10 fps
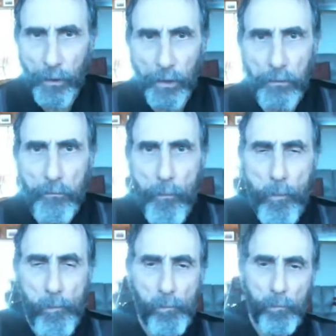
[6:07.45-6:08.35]
Very
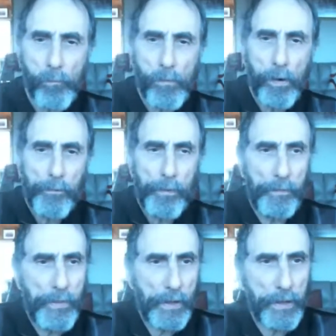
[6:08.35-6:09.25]
well.
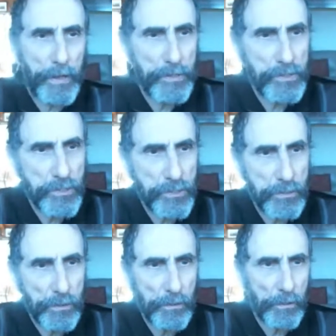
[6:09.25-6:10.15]
In that
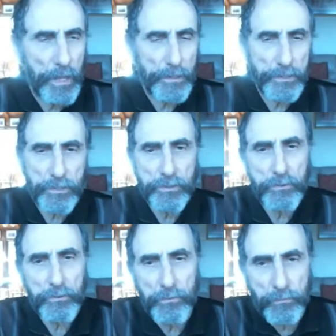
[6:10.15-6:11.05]
case,
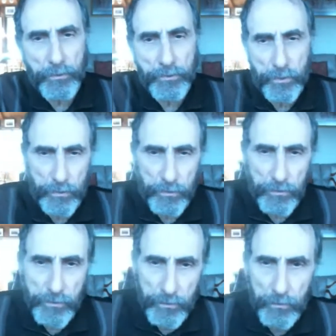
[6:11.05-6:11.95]
let's
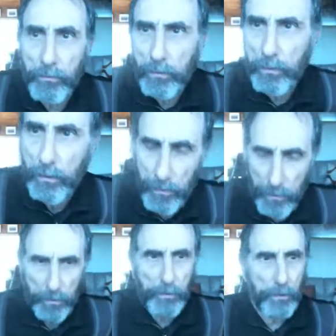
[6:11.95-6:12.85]
return to,
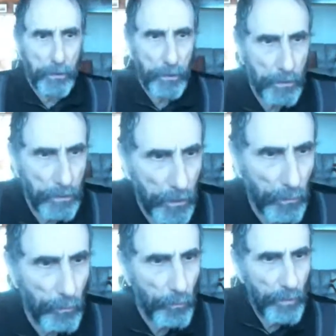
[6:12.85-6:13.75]
uh,
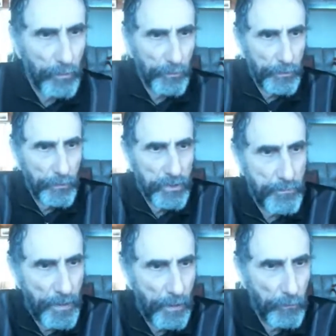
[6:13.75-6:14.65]
oh, when will
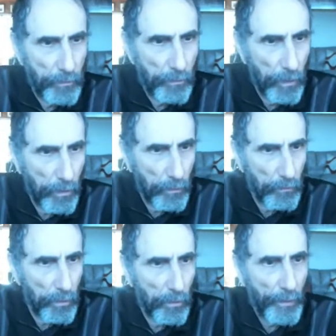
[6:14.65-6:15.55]
you expect,
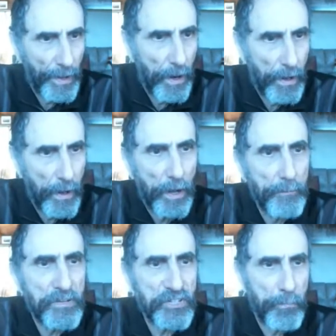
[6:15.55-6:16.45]
or, okay,
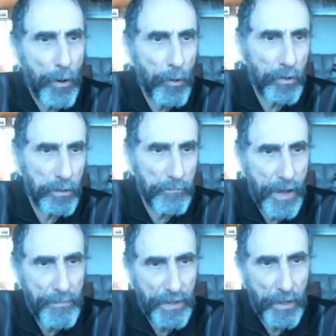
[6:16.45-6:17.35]
I, I misspoke,
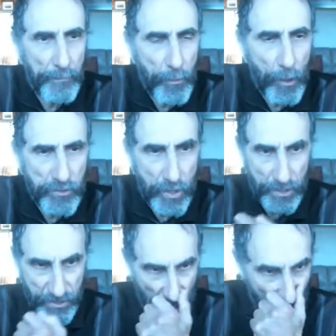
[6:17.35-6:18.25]
Mame, and I
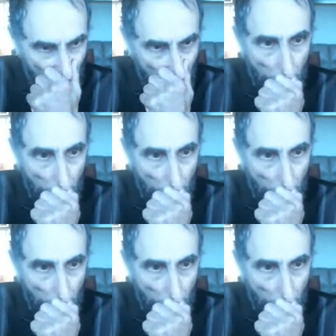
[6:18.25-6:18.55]
apologize.